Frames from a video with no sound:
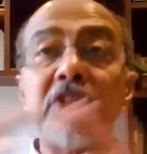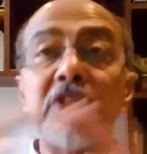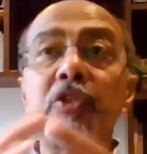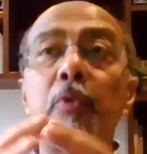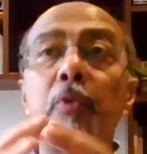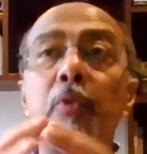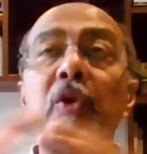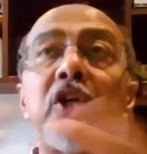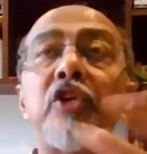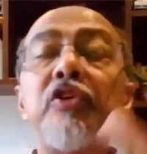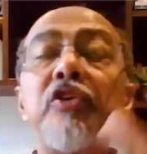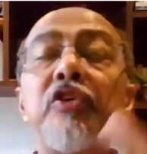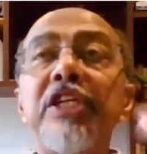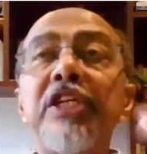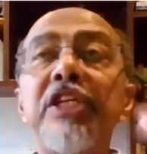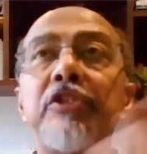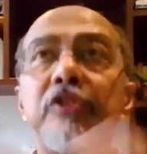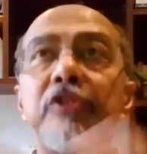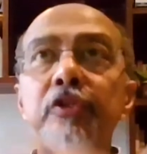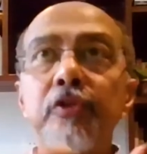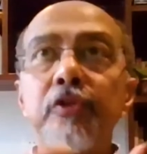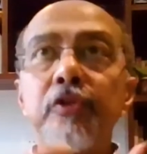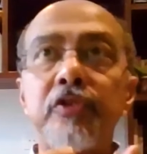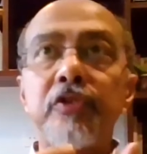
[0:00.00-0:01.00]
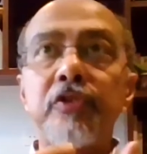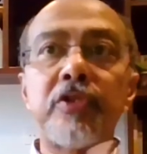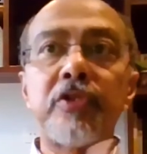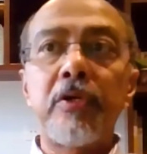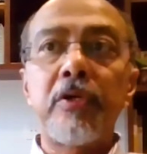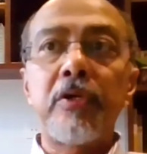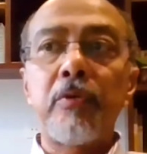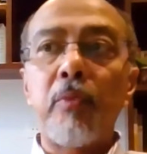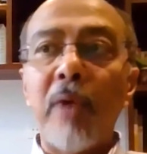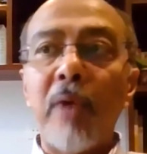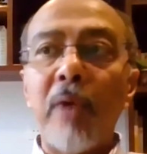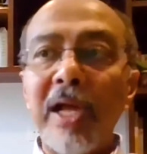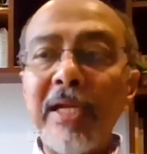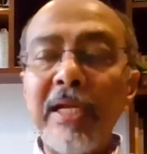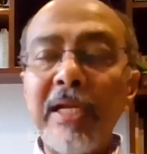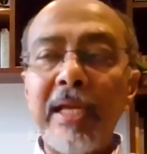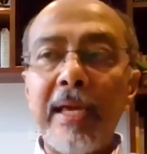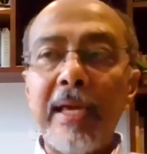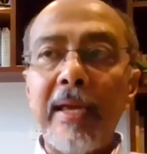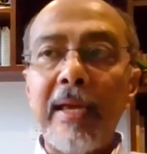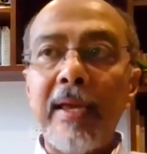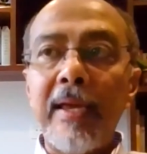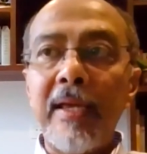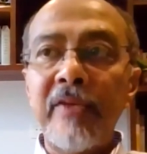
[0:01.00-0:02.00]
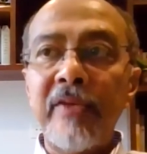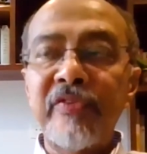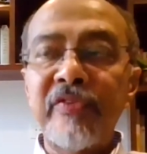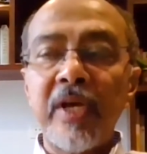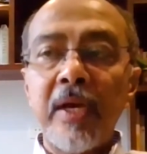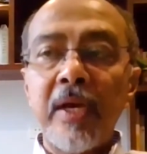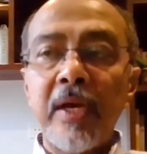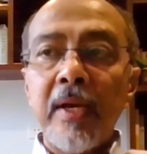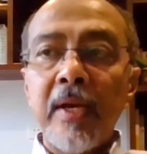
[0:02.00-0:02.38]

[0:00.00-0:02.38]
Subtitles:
So what do you need to do? So one is,